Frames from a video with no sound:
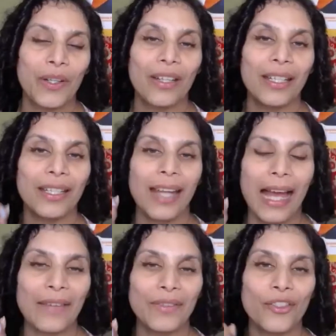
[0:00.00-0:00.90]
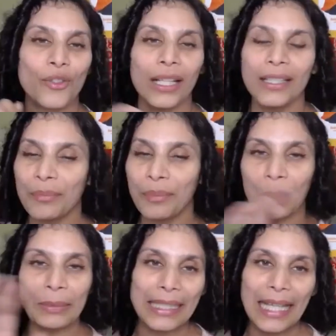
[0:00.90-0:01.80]
really haven't tried it
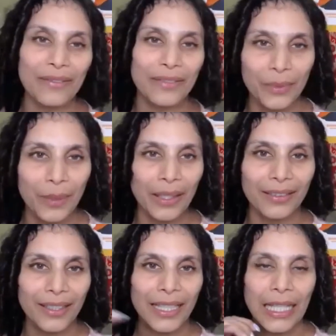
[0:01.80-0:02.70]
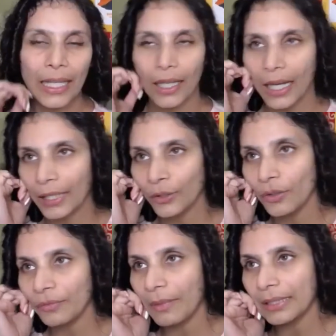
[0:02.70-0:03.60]
probably everywhere. I know
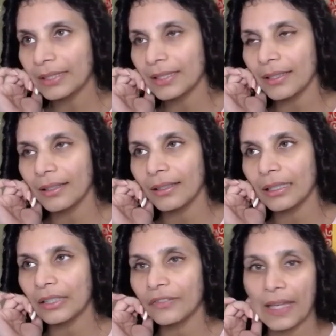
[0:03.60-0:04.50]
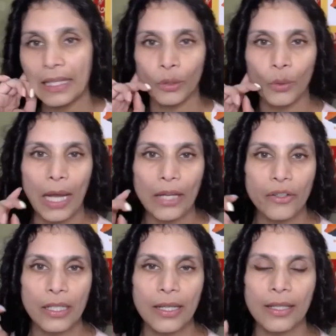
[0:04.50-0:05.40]
of Master Faith, who
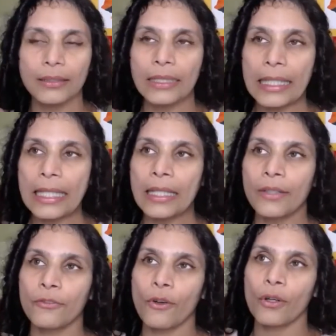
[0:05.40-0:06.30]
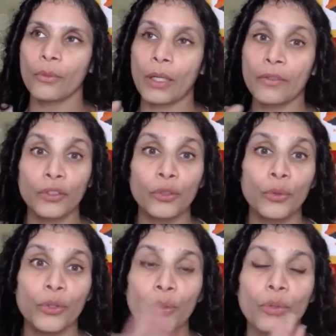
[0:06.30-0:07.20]
actually does healing for one of her
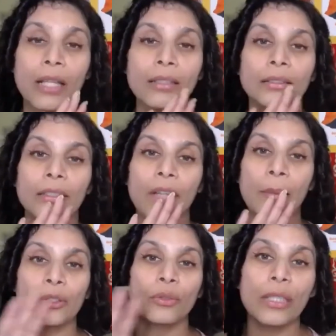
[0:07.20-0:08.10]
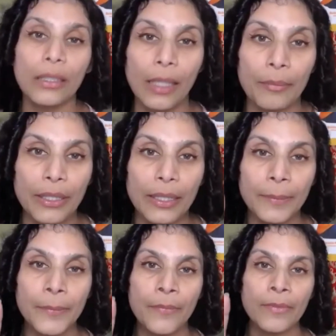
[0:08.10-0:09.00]
students who runs a pharmaceutical company.
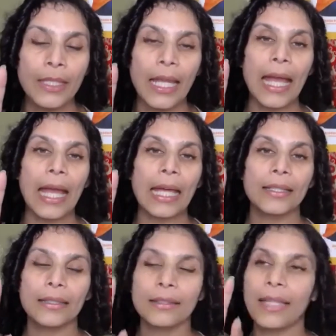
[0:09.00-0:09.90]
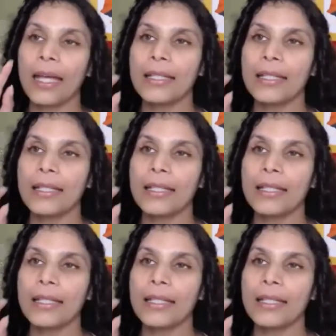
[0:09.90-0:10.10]
And that